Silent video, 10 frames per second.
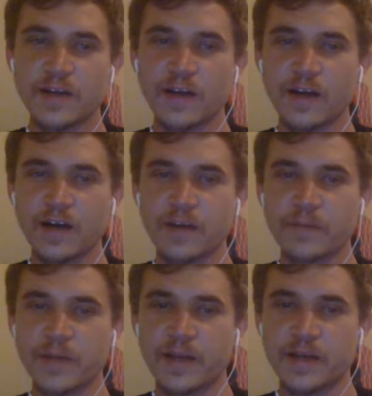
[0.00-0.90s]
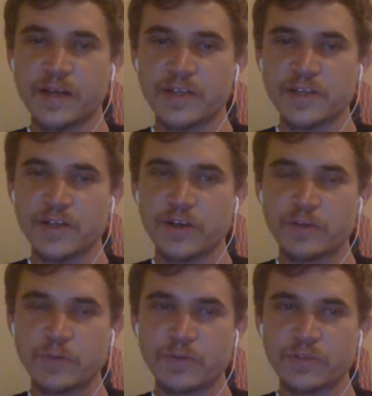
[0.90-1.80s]
and I just
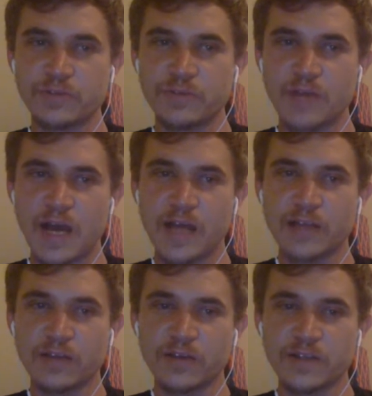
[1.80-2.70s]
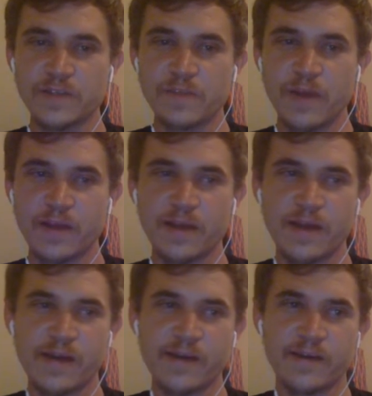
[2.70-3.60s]
encourage people to not look at this man
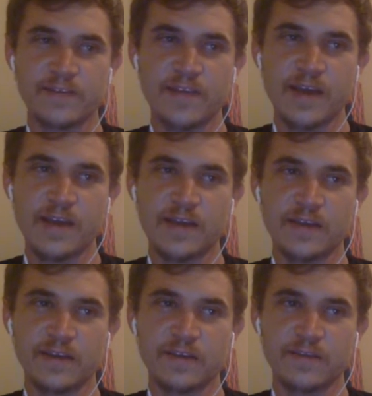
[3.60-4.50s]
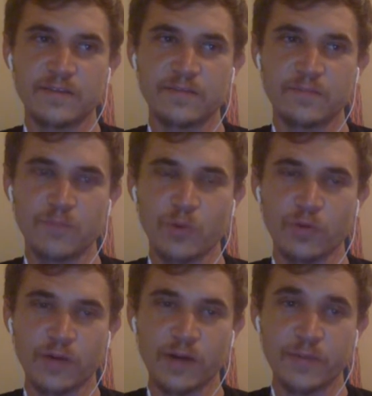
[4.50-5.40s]
as a
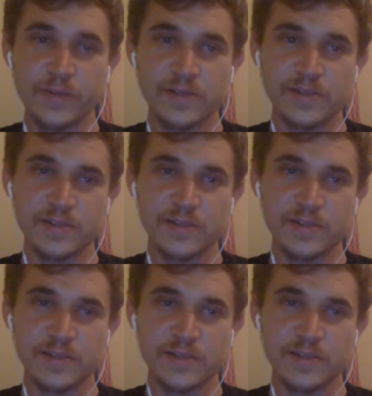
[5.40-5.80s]
moral compass.